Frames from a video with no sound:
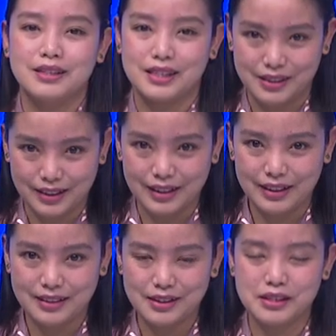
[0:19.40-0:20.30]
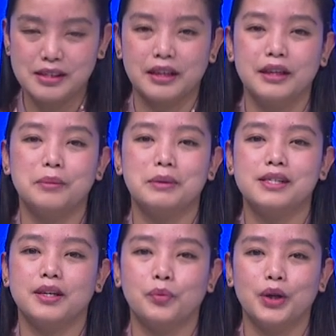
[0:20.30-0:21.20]
Fresh delay, this is Sakina
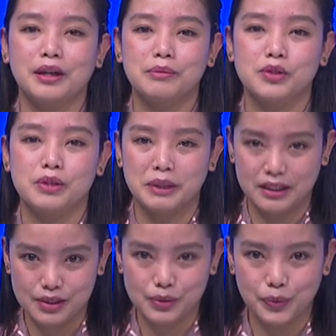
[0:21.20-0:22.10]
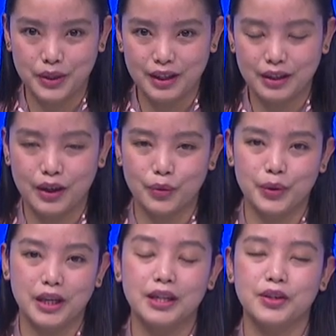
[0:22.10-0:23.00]
Bhatt and welcome to Tibet This Week, a
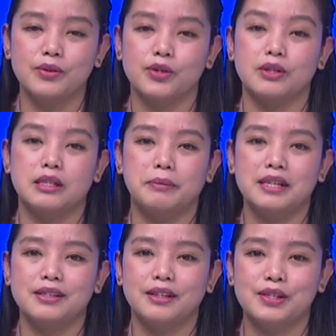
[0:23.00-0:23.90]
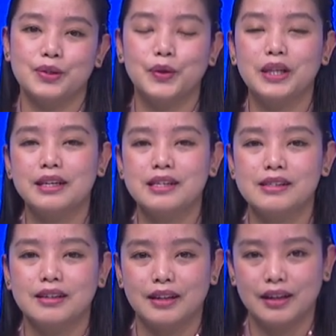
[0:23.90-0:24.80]
weekly news on Tibet, His Holiness
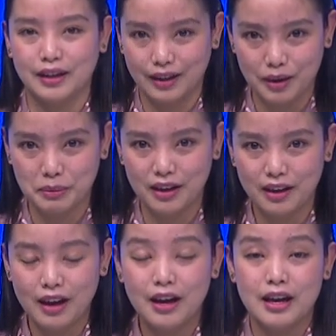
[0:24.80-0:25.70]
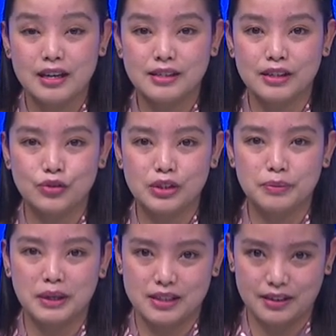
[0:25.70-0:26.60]
the Dalai Lama and Central
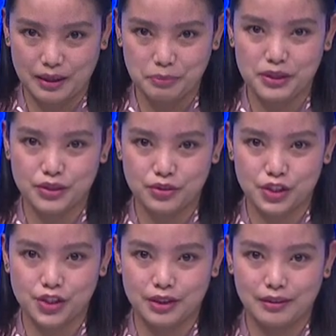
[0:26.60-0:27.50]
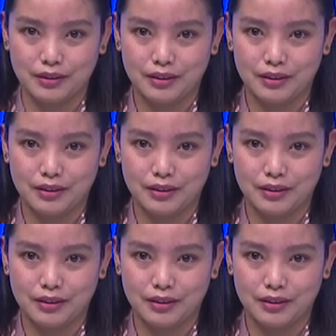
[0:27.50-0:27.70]
Tibetan Administration.